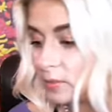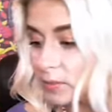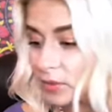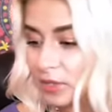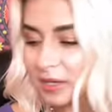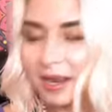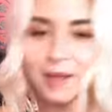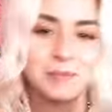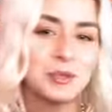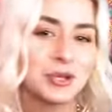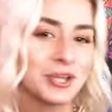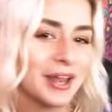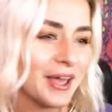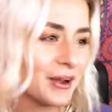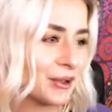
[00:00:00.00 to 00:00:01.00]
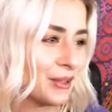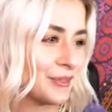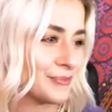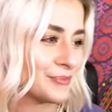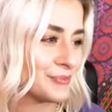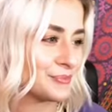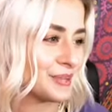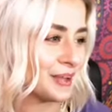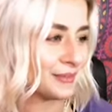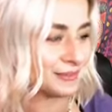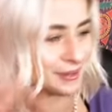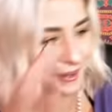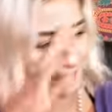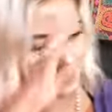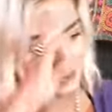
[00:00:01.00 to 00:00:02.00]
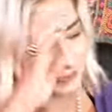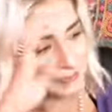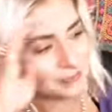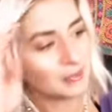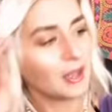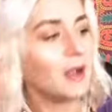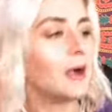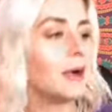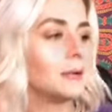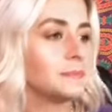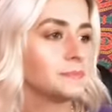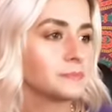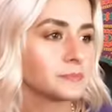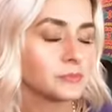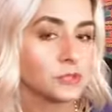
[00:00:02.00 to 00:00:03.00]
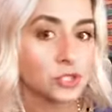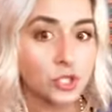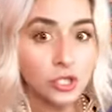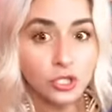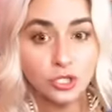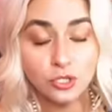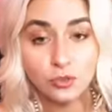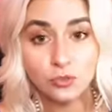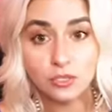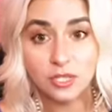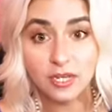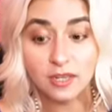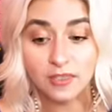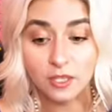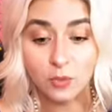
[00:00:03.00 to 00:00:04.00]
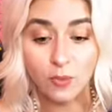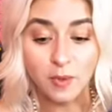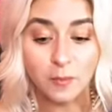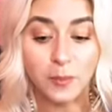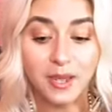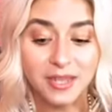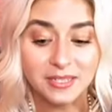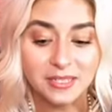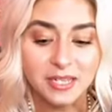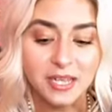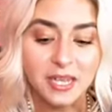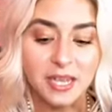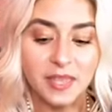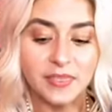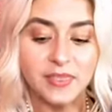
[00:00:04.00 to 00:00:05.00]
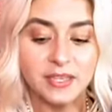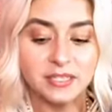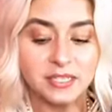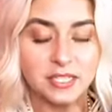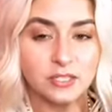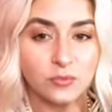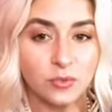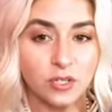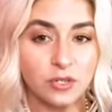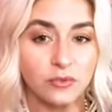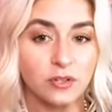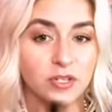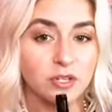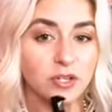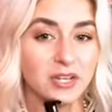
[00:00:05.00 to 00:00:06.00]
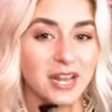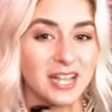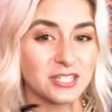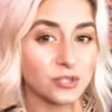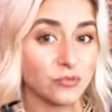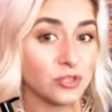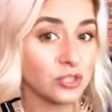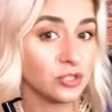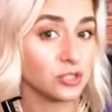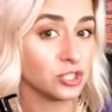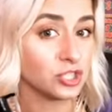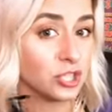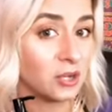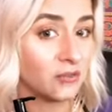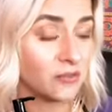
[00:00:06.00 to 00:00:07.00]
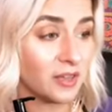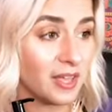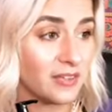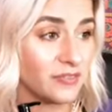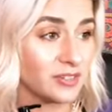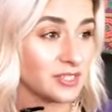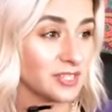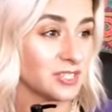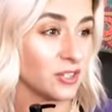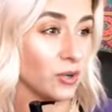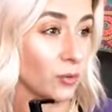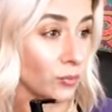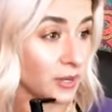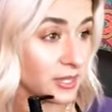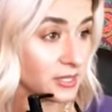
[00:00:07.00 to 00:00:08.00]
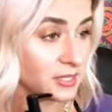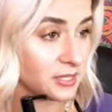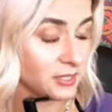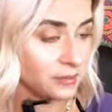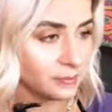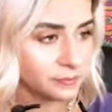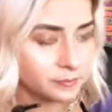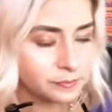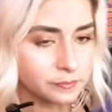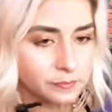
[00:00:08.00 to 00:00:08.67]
I'm looking, I'm looking at all of them down there. Um, so you can use anything you want, but this is really, really good. It has a really good shelf life. It doesn't go rancid.